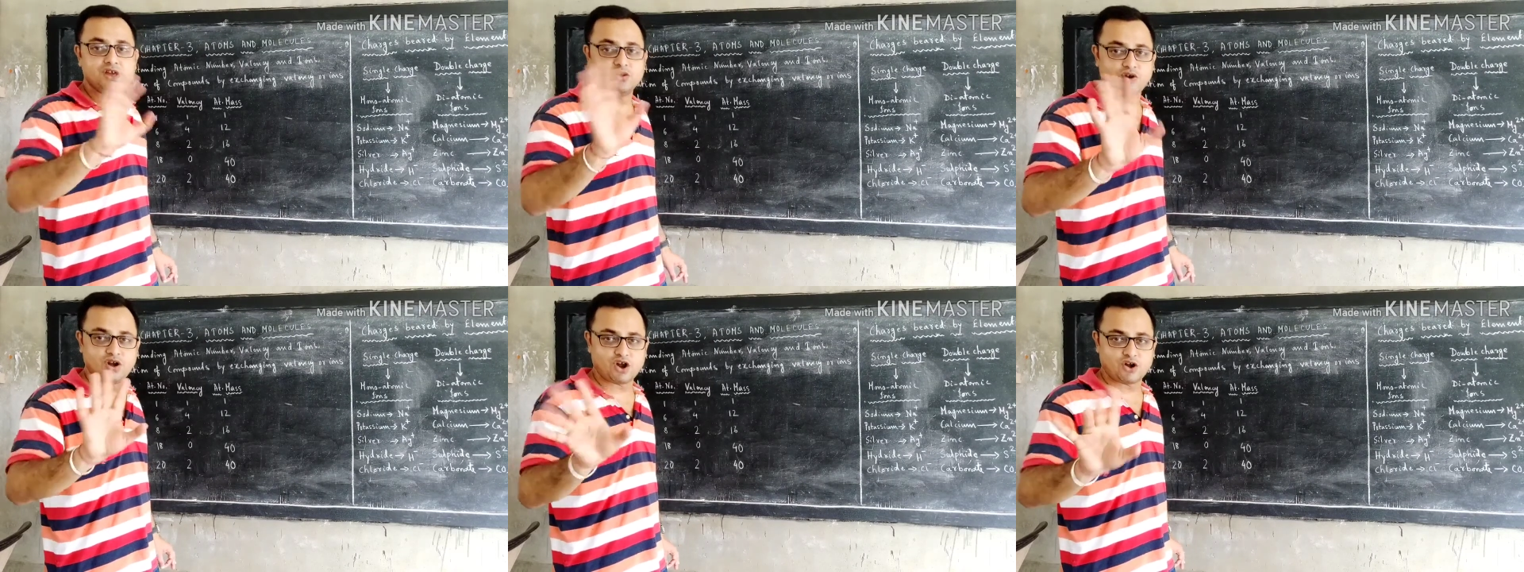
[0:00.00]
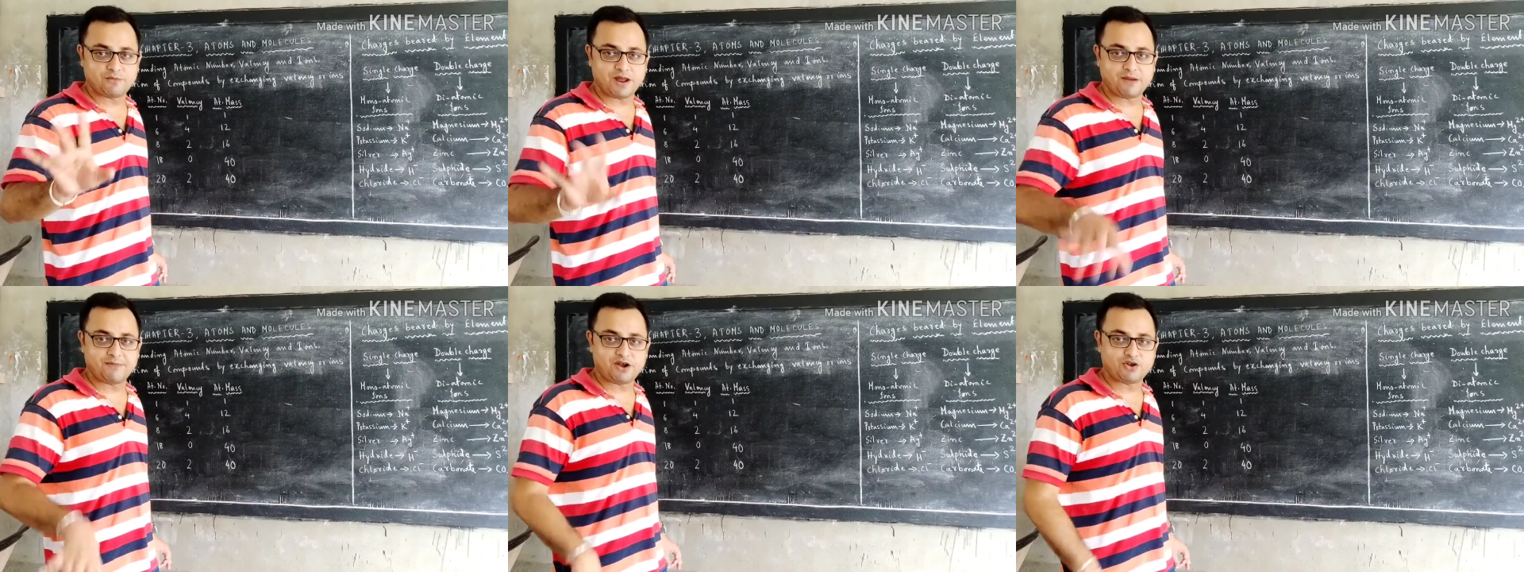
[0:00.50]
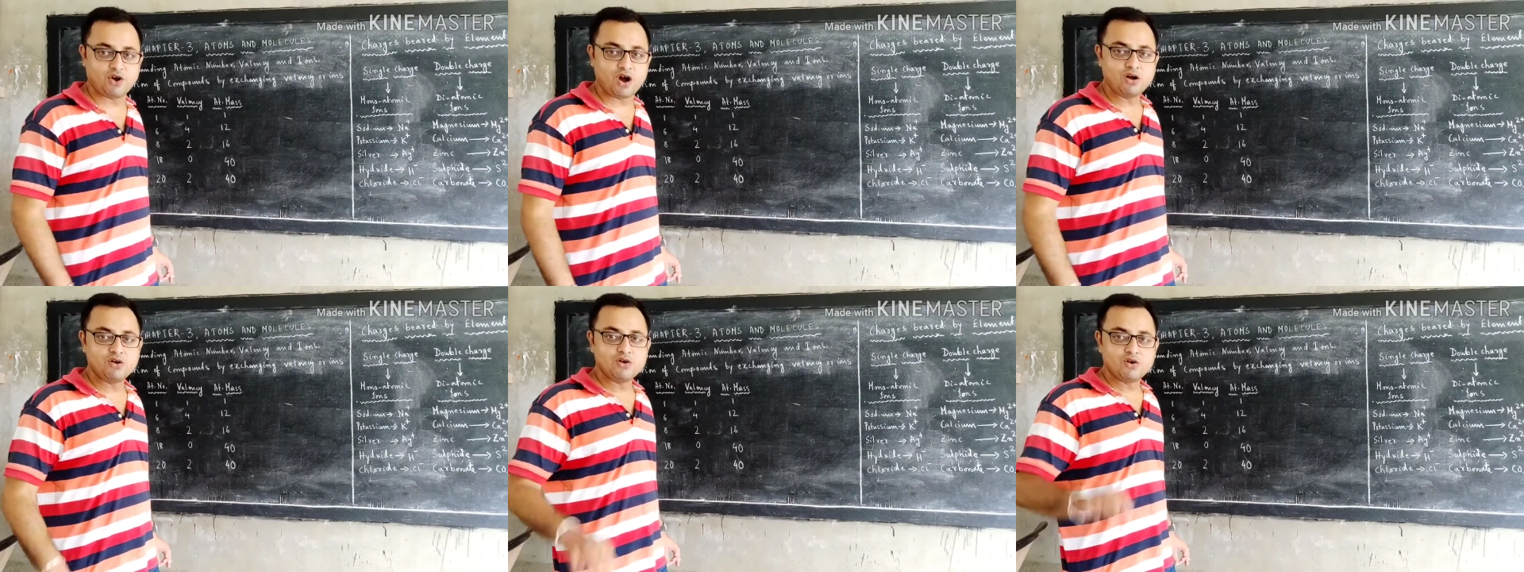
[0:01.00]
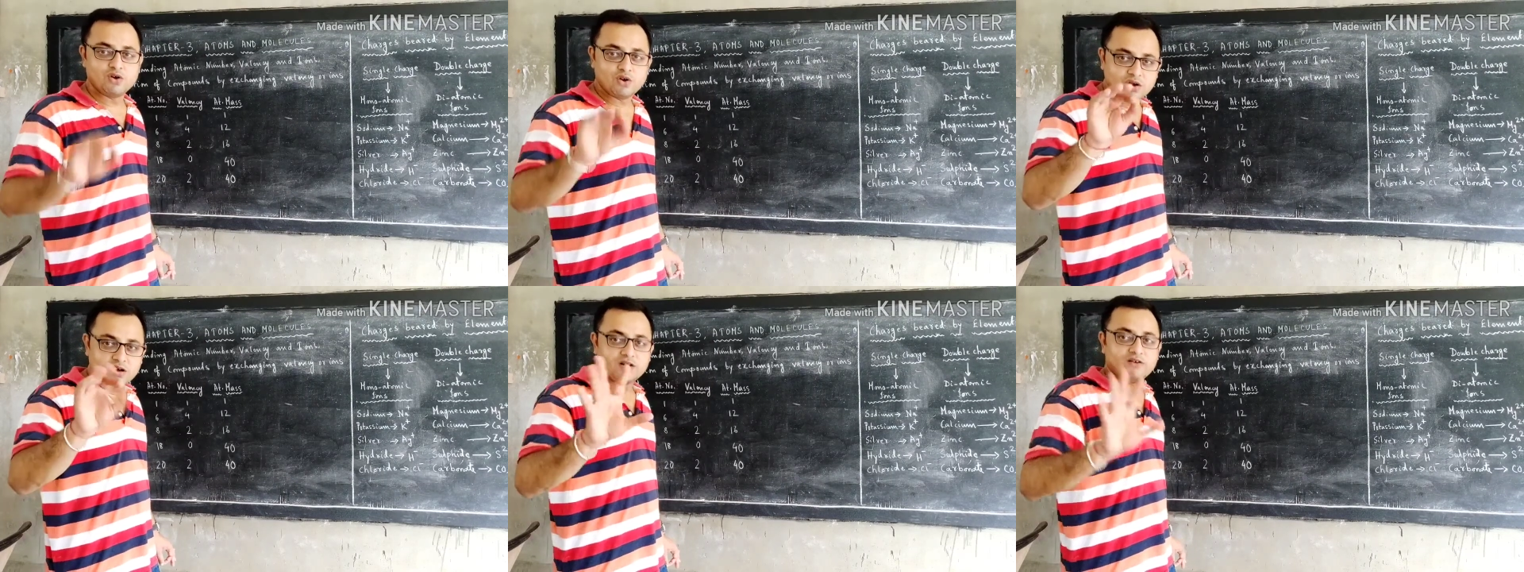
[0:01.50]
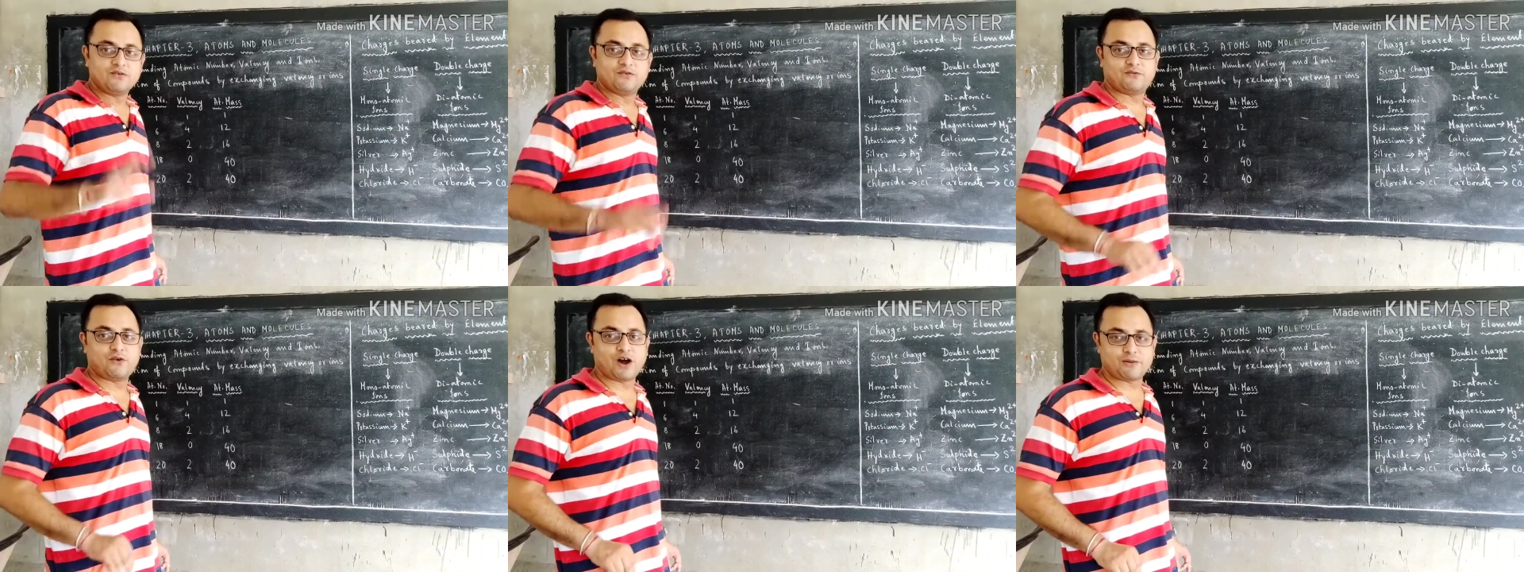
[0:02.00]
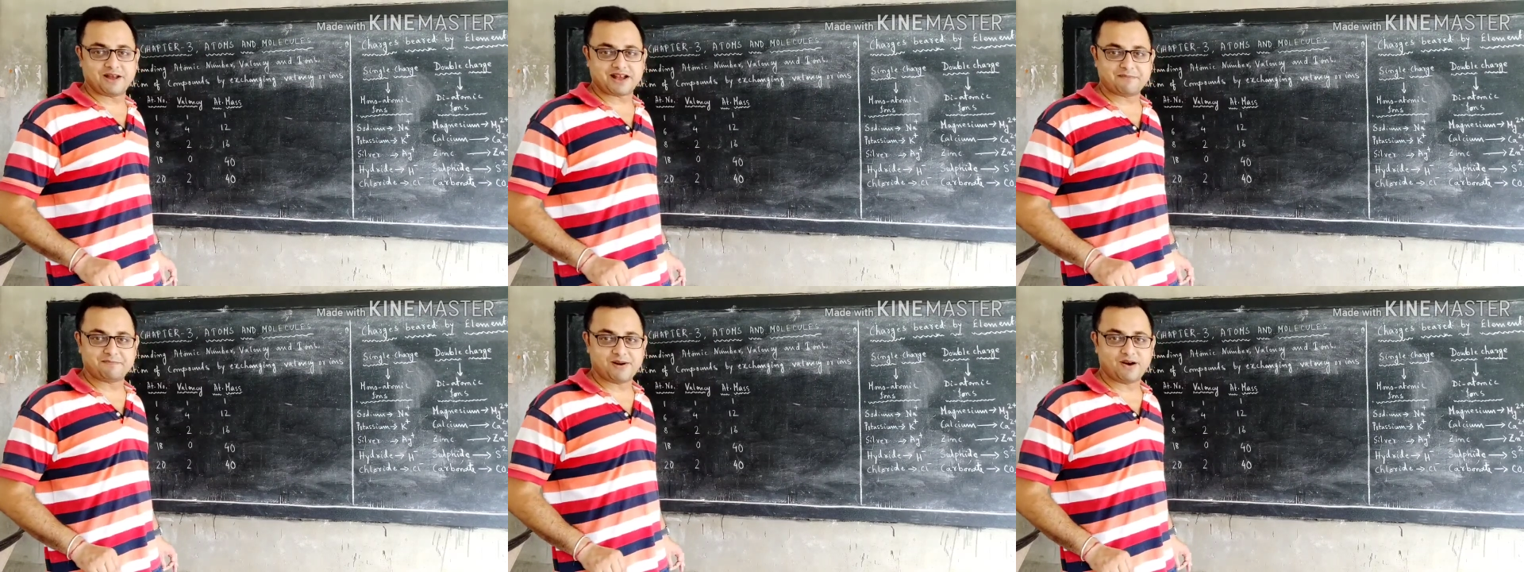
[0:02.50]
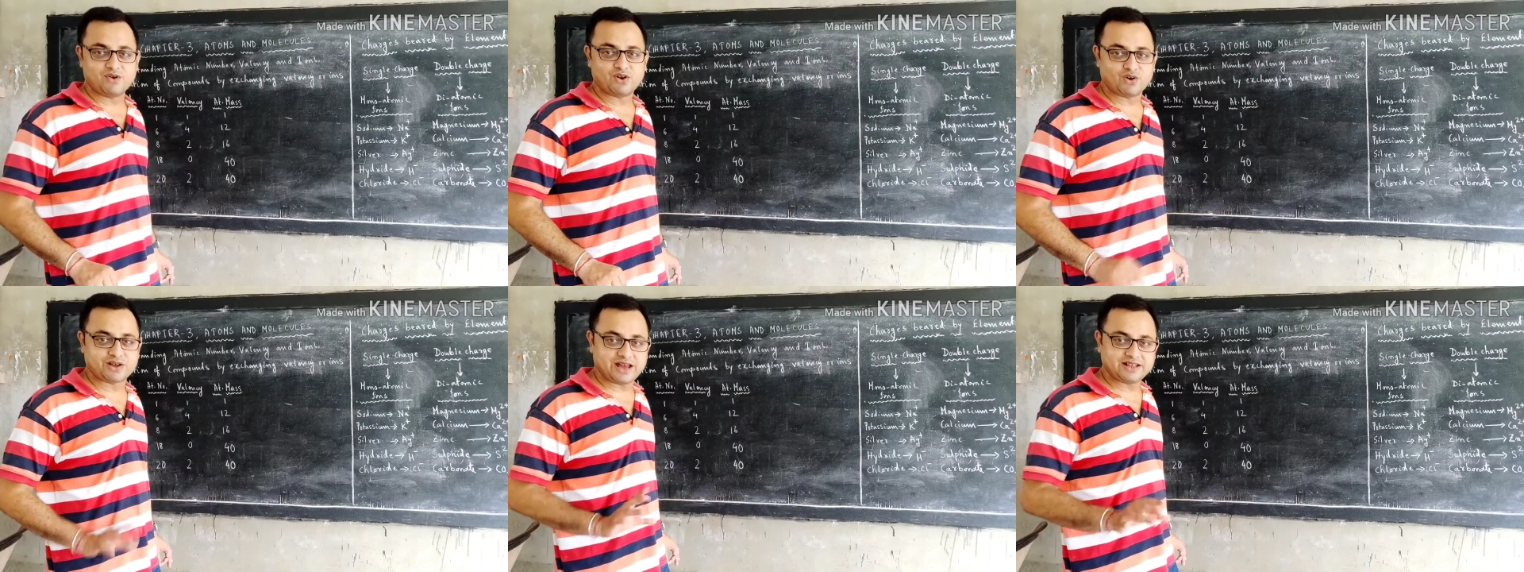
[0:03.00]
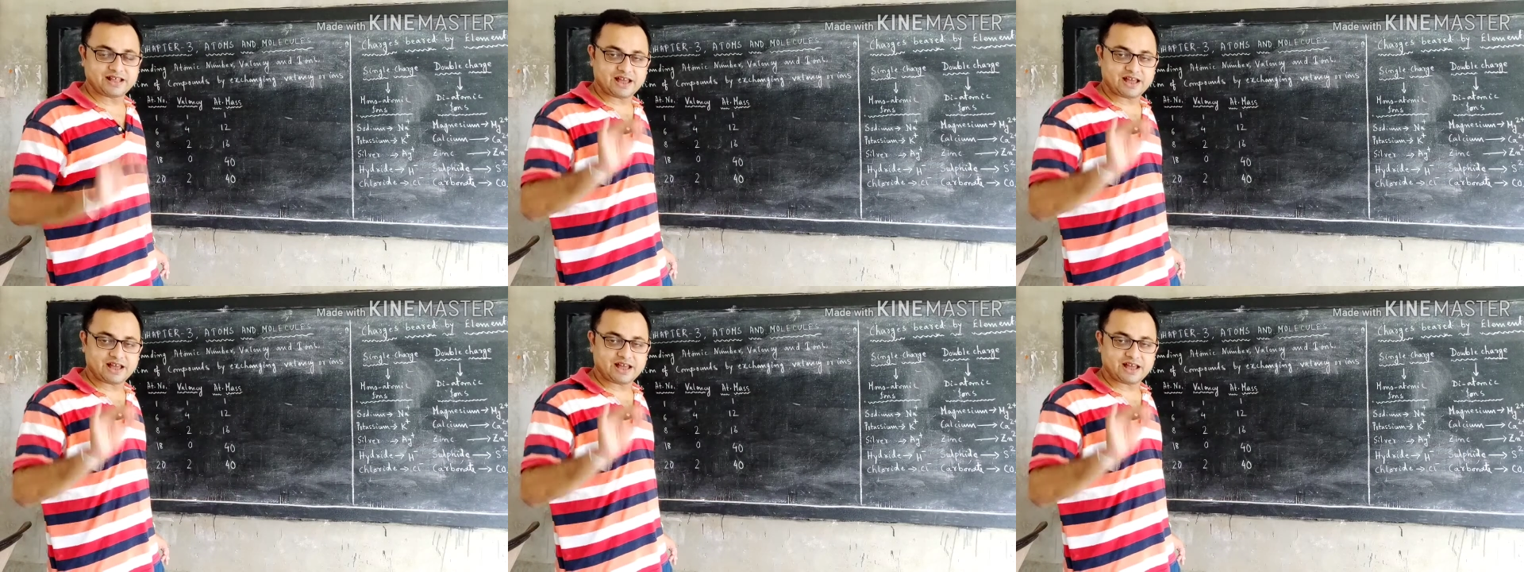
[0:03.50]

you will not be able to form a compound, okay?